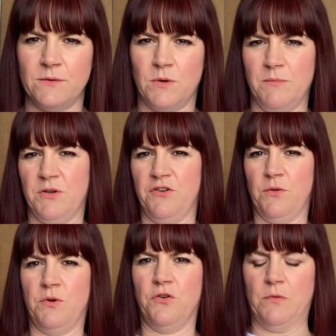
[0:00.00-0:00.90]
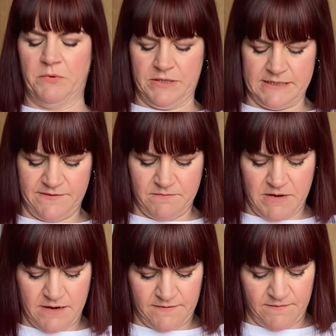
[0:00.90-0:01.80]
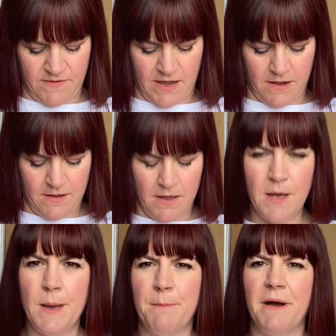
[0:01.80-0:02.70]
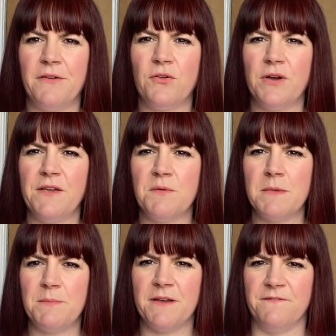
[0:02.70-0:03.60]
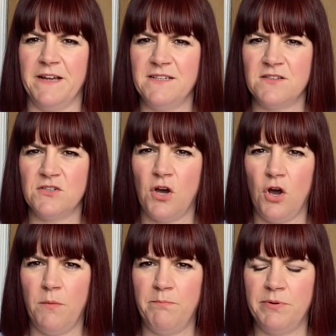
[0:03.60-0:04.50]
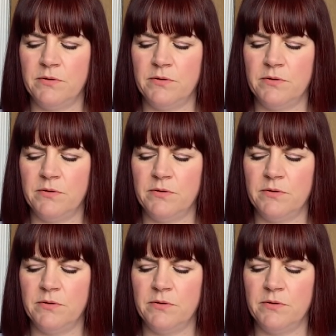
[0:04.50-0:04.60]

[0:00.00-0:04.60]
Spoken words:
what I'm going to do with 0.7 metres of that. But I thought even maybe a vest top,